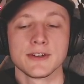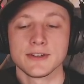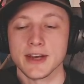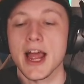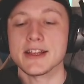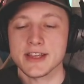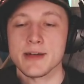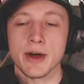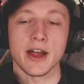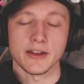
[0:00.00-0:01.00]
As am
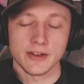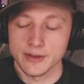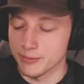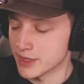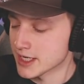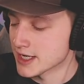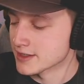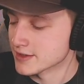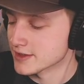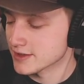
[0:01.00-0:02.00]
I,
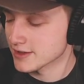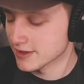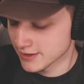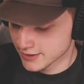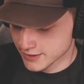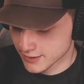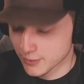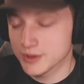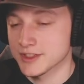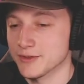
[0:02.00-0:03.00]
because
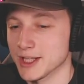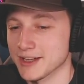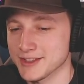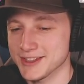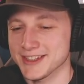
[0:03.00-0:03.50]
we're civilized.